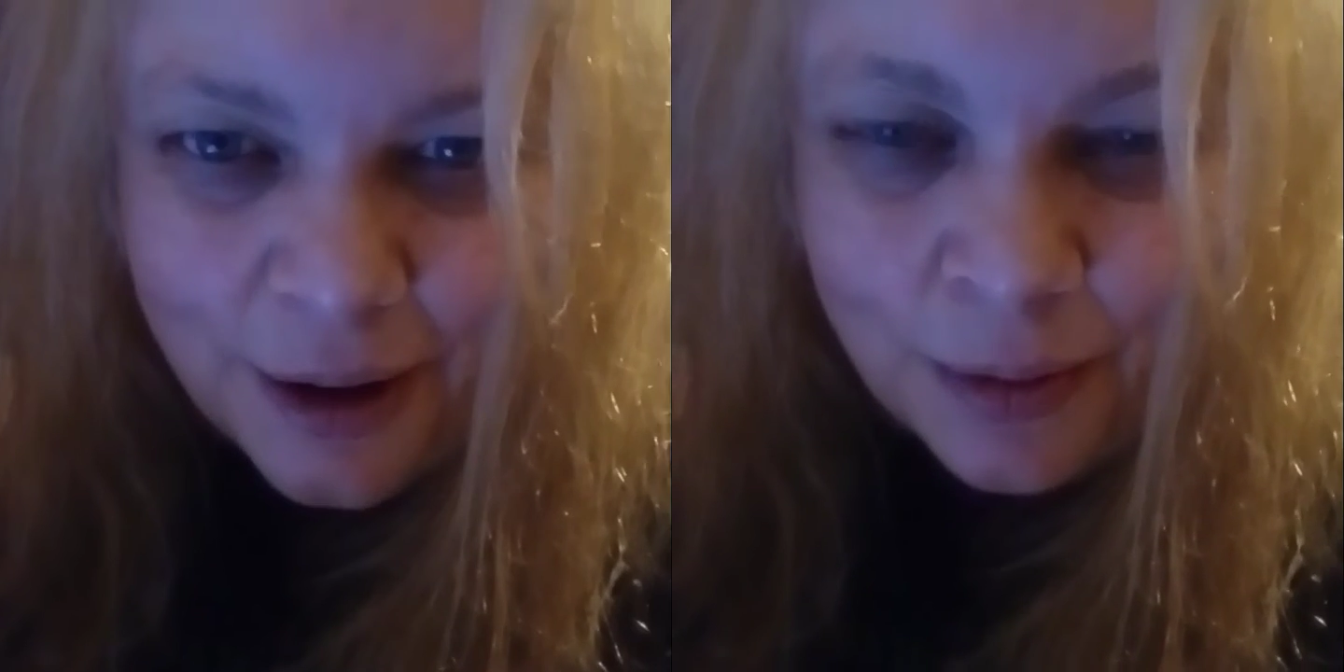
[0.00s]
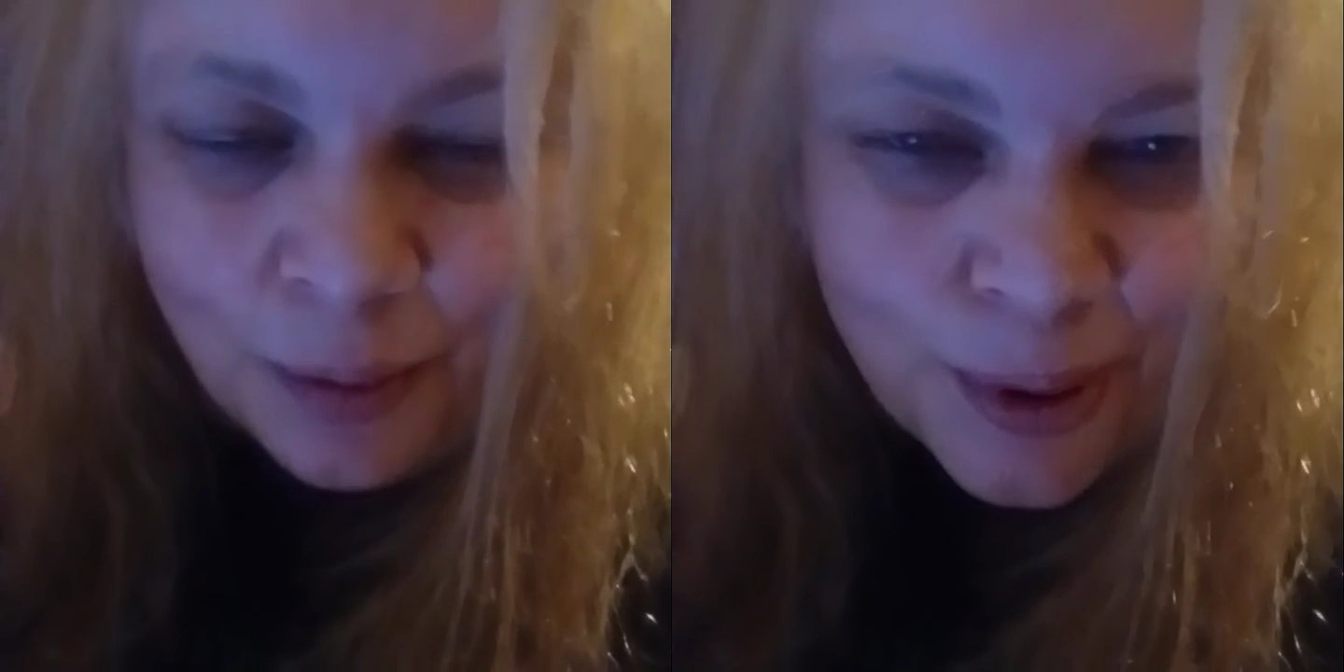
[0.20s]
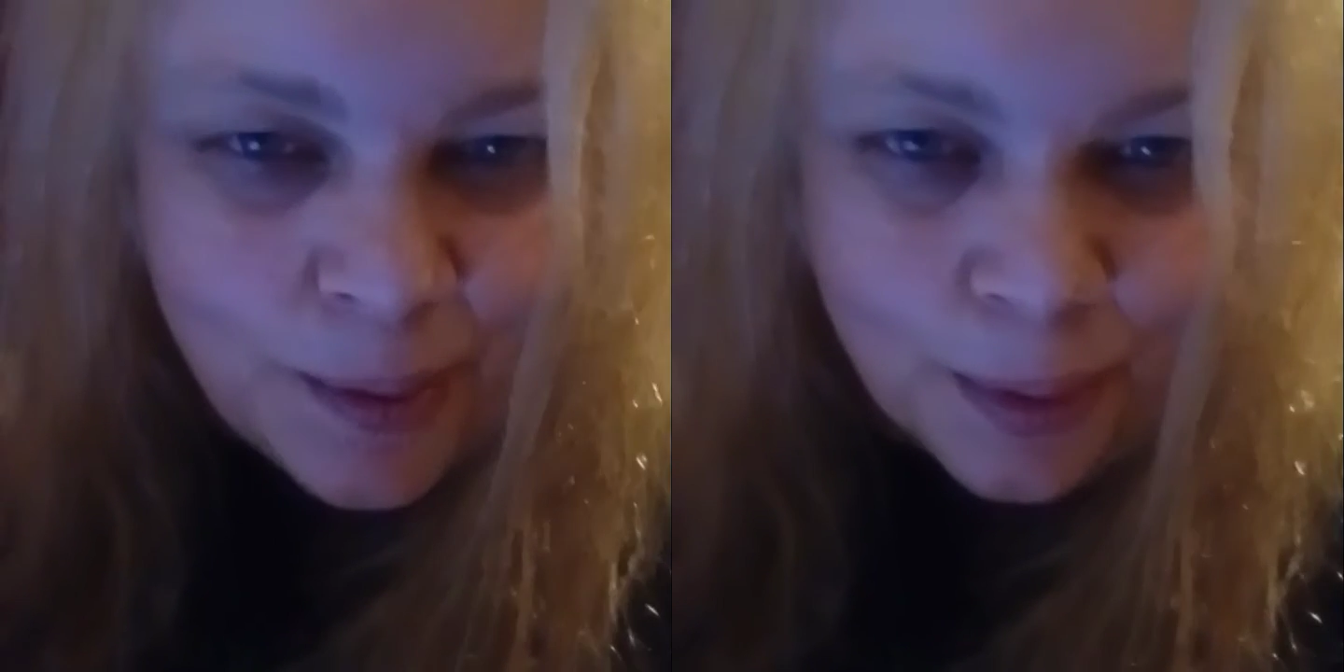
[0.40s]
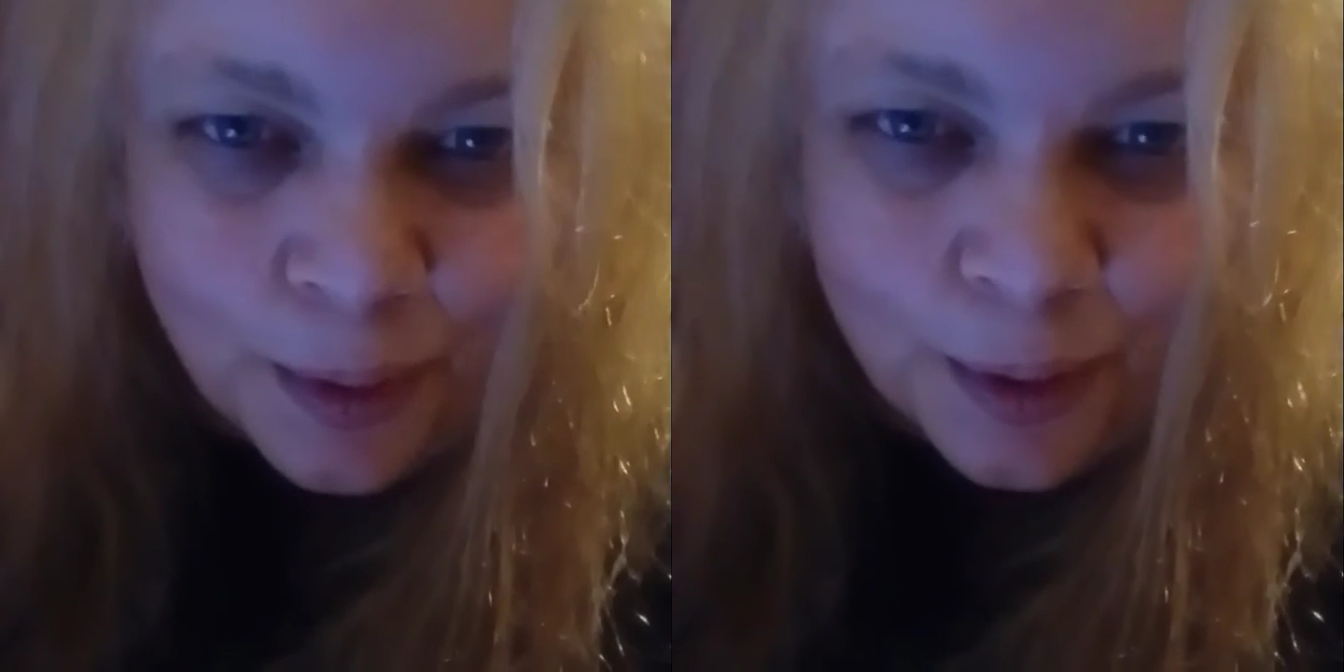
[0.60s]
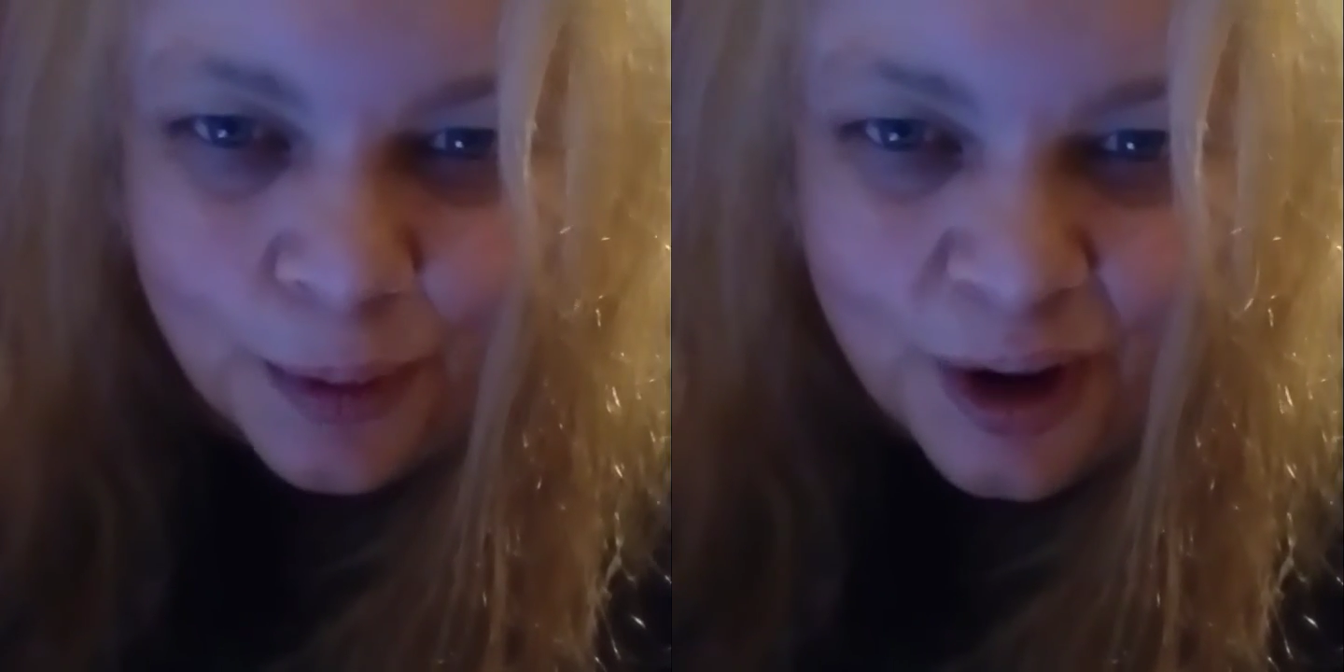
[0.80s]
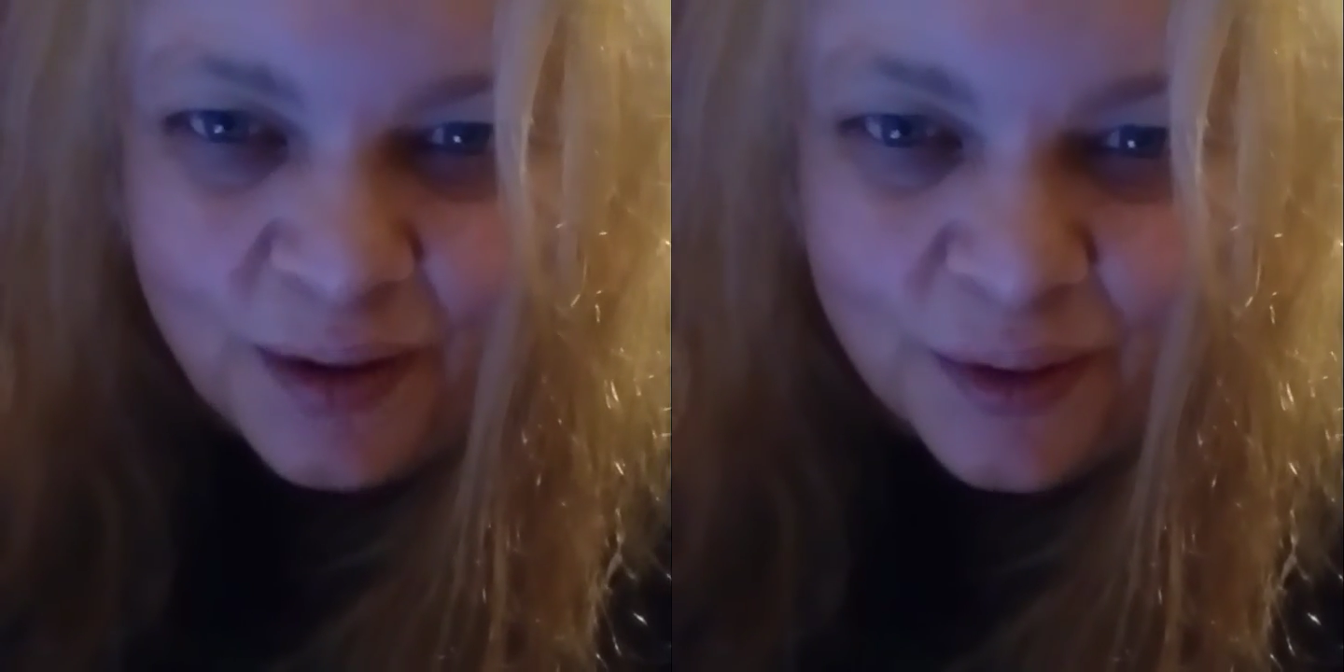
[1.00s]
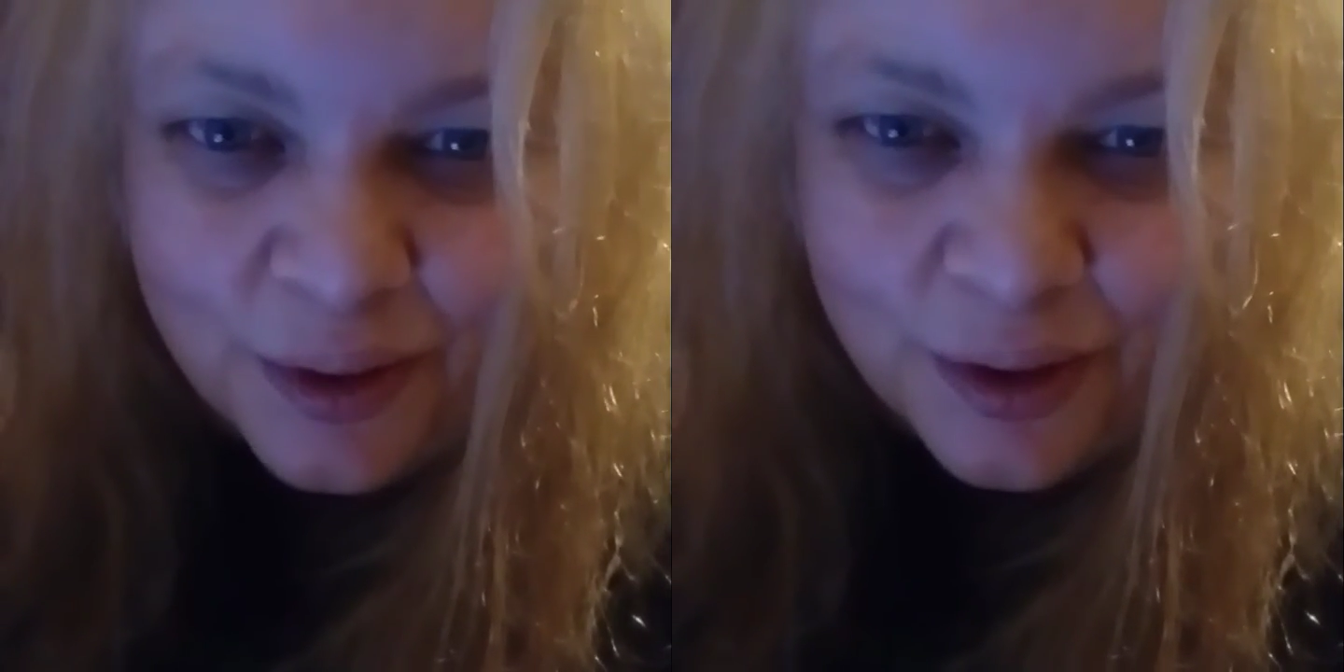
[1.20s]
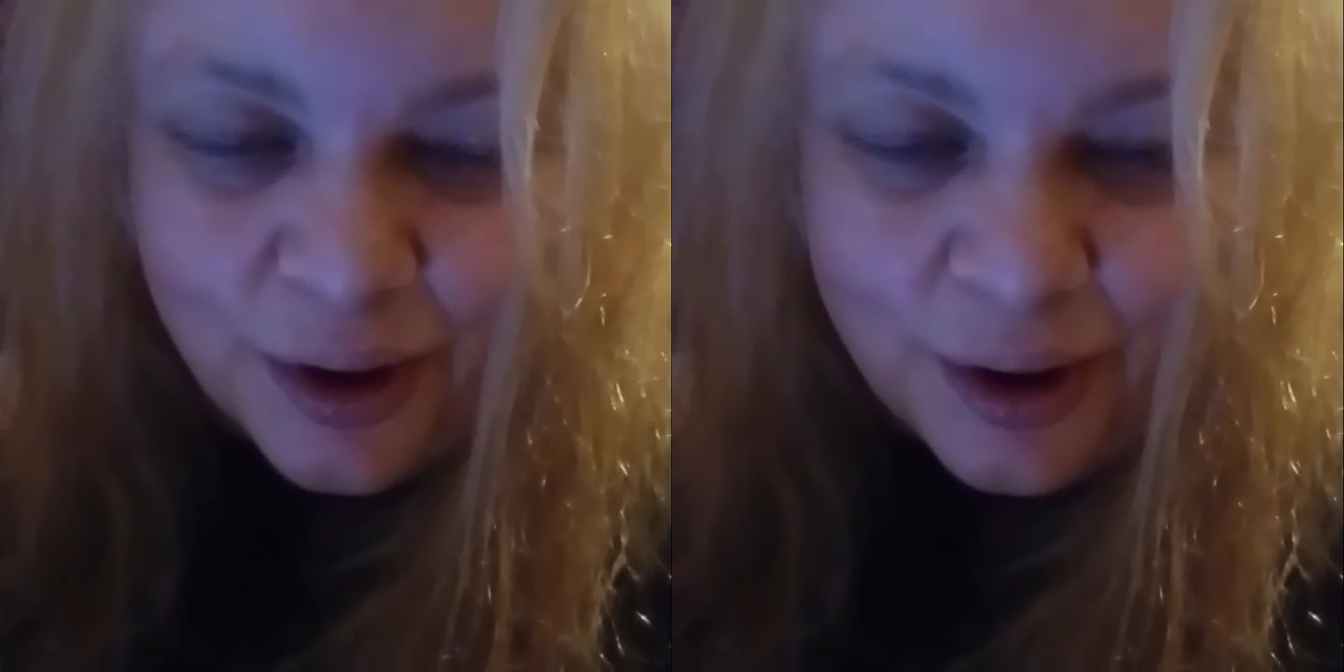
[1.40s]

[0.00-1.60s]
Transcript: well people or whatever.